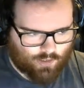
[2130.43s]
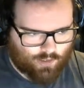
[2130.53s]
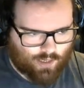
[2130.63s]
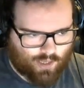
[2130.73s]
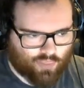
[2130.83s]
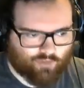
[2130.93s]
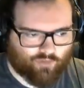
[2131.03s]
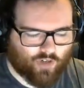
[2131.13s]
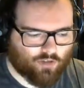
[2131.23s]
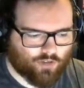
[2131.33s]
And the
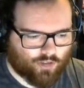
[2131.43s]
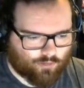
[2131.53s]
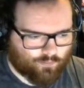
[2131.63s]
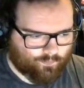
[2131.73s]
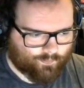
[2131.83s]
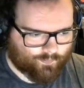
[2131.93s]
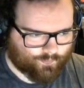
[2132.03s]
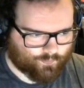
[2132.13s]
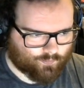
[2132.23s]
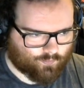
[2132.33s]
volume
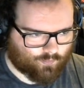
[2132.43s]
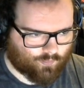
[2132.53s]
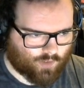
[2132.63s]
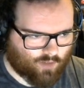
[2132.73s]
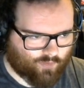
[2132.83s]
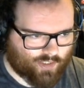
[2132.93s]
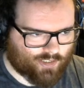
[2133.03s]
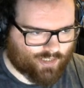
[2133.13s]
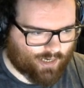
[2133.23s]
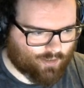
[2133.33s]
of this
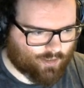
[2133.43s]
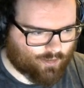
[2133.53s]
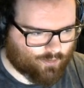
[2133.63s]
tank